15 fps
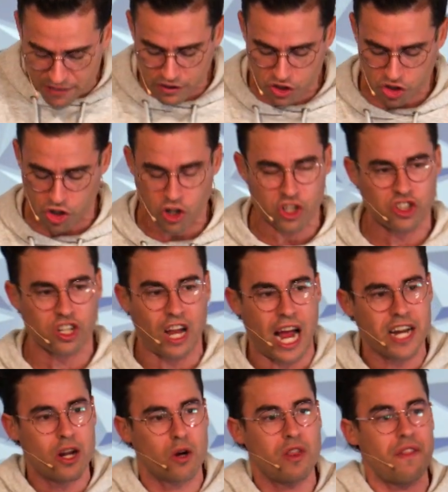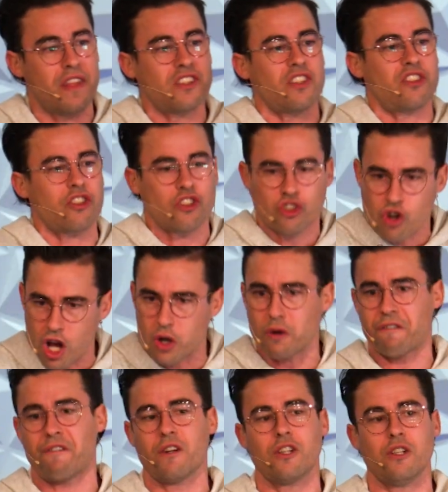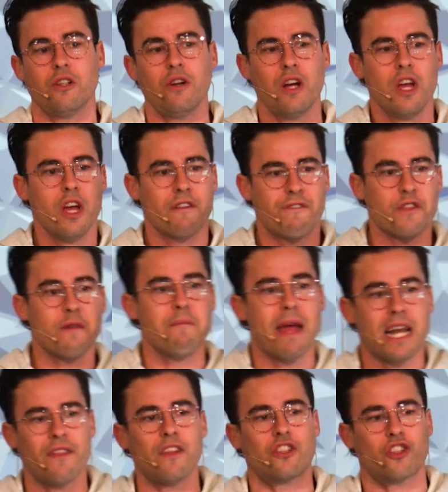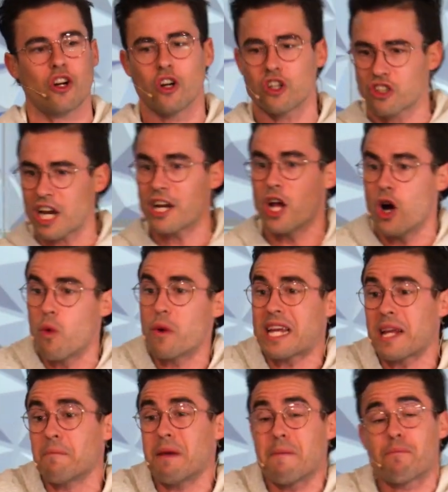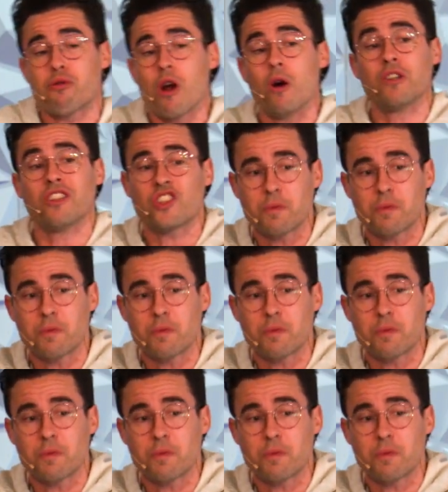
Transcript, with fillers: in the church. I know that this is a struggle for you. For the men in the church, I know we can be prone to